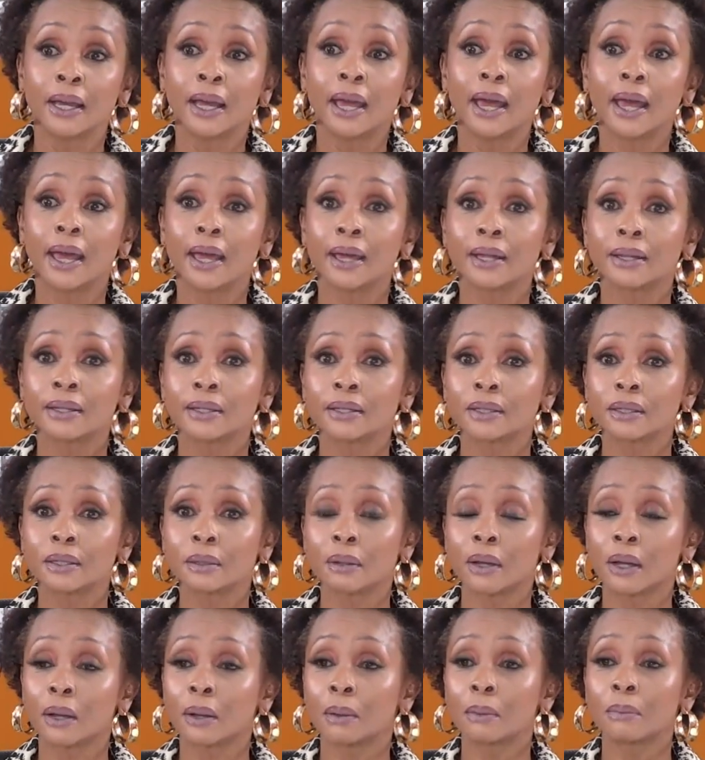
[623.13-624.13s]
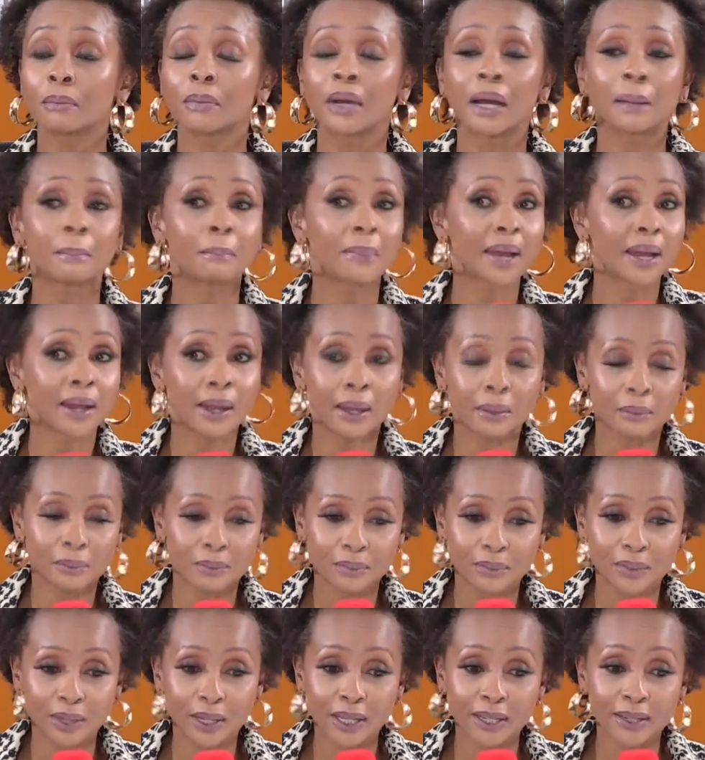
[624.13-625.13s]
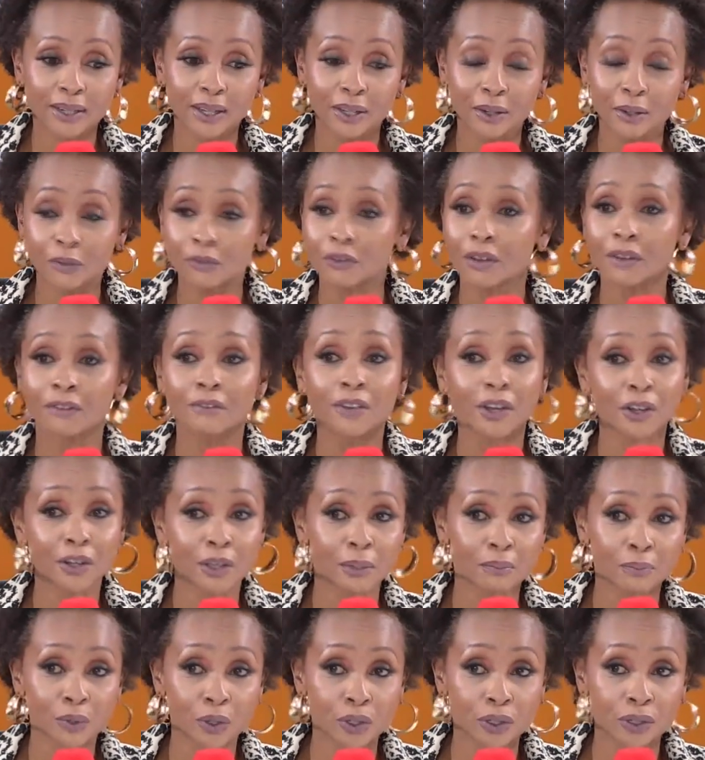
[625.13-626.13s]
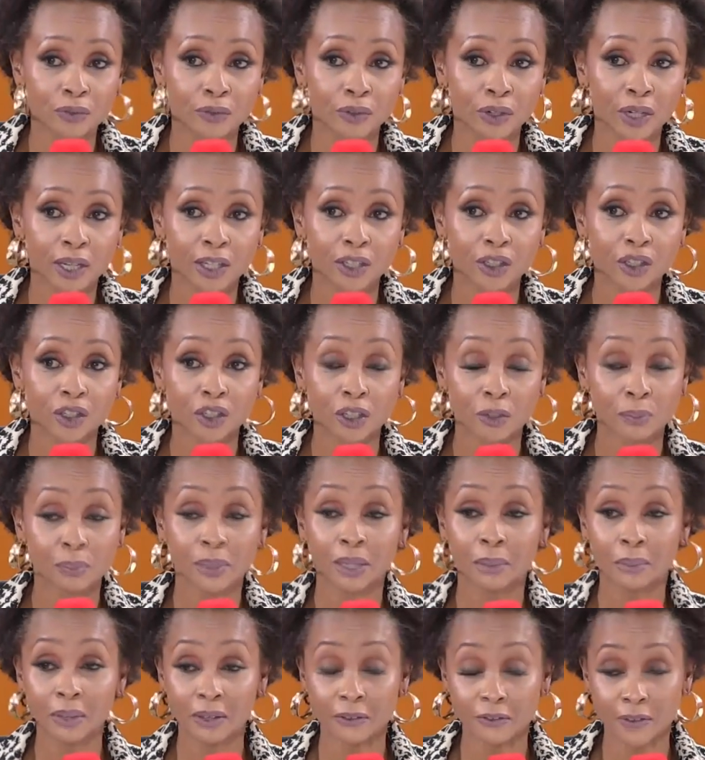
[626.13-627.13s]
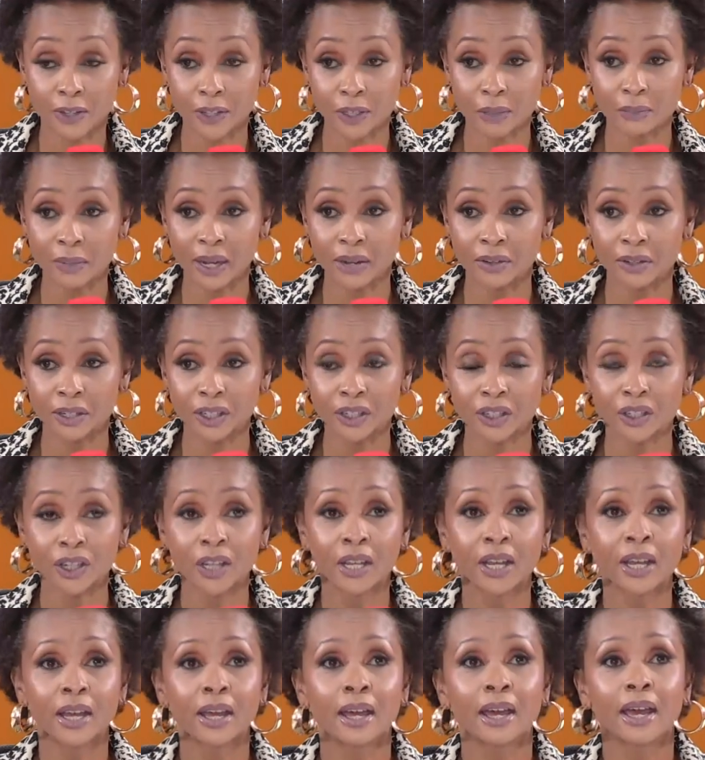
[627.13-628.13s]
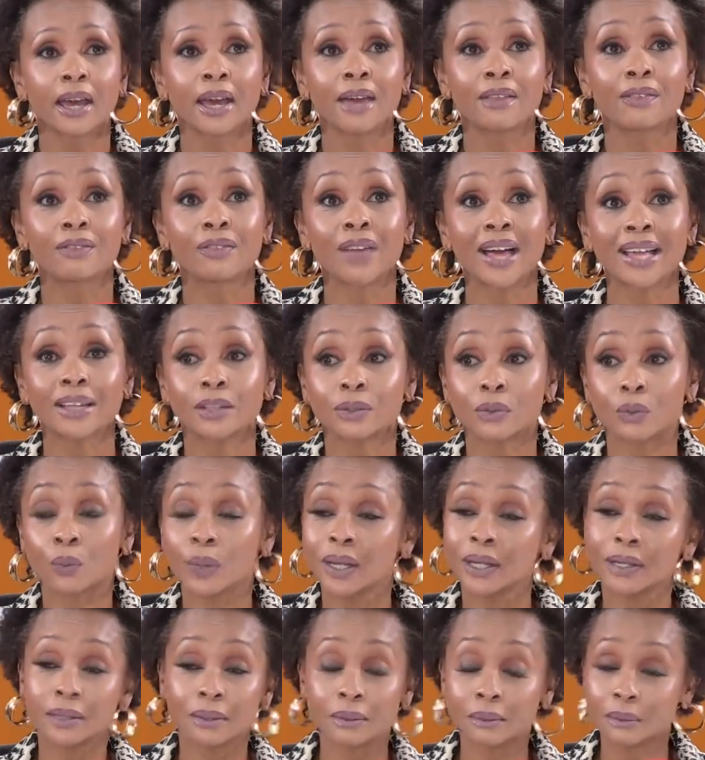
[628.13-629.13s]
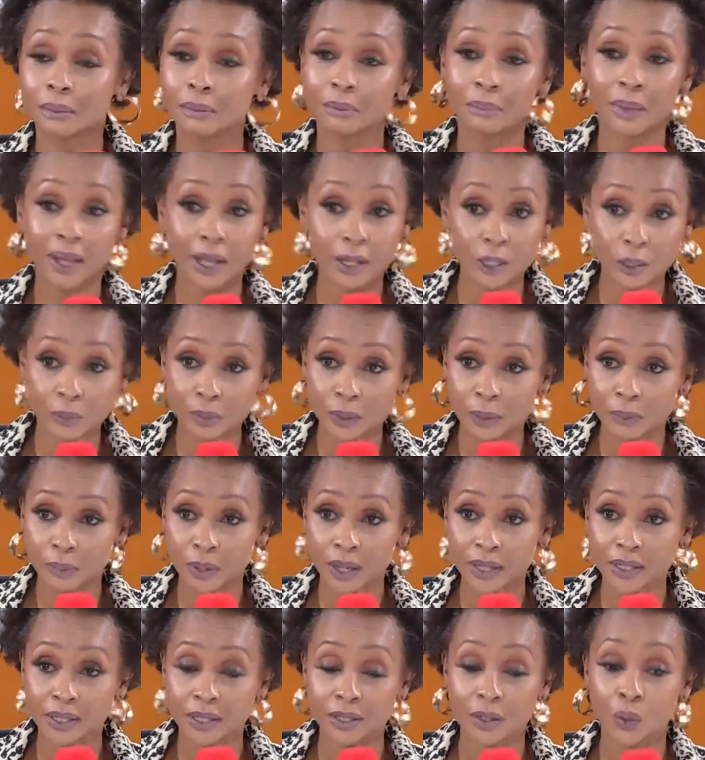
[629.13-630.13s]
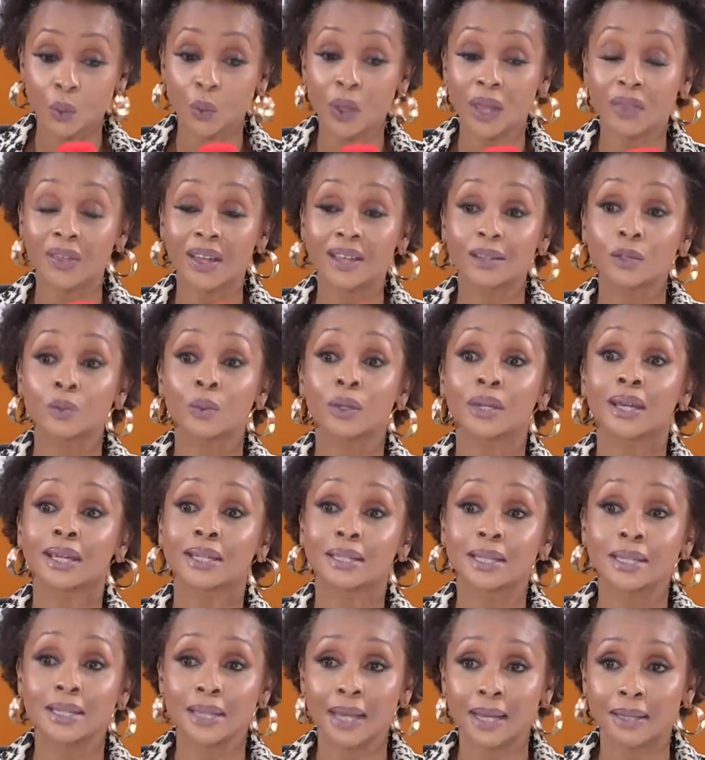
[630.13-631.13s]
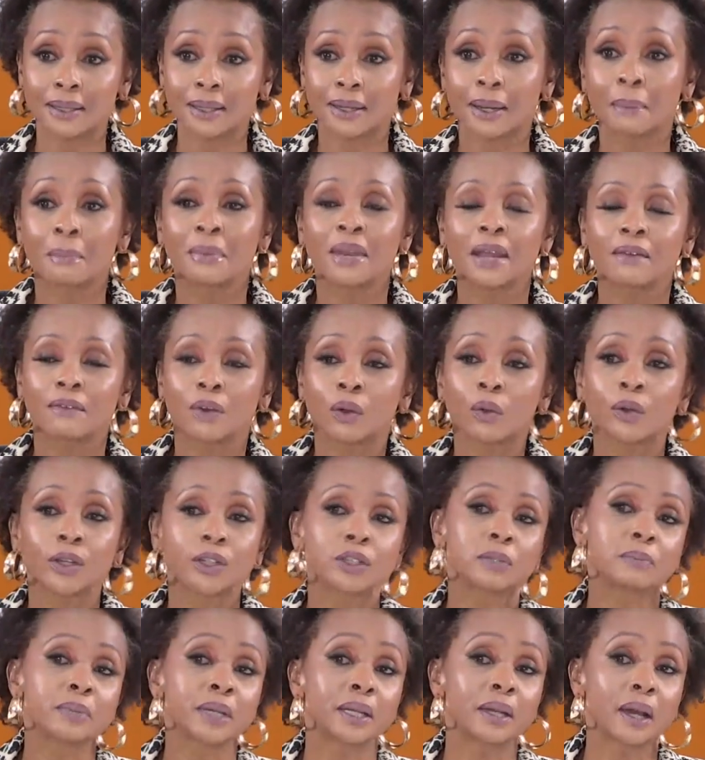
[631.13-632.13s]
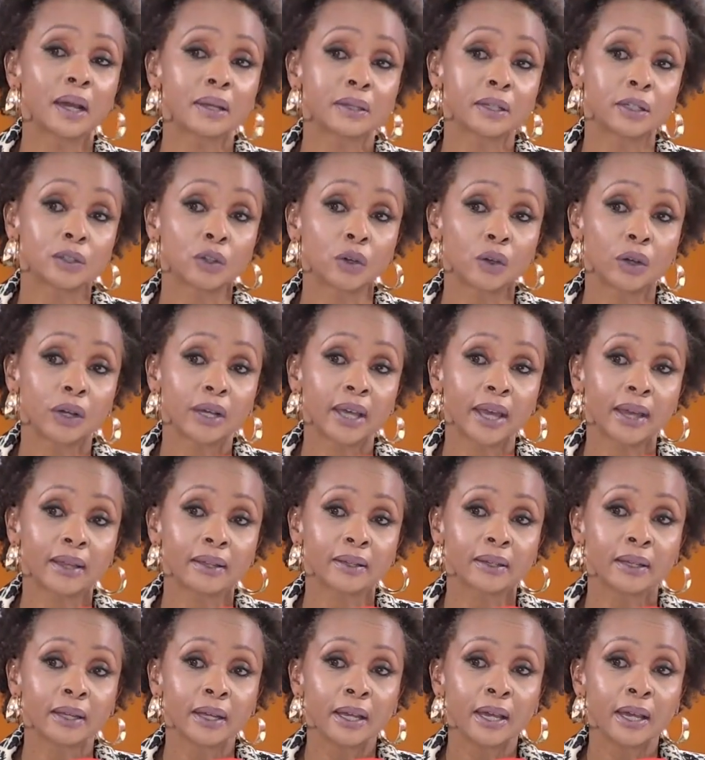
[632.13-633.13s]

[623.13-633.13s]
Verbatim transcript: And um, I'm, um, I'm, in an, a very abusive relationship in my first marriage. Mm. And that, when my husband passes away, that is when I decide that I'm never going to be an underdog again.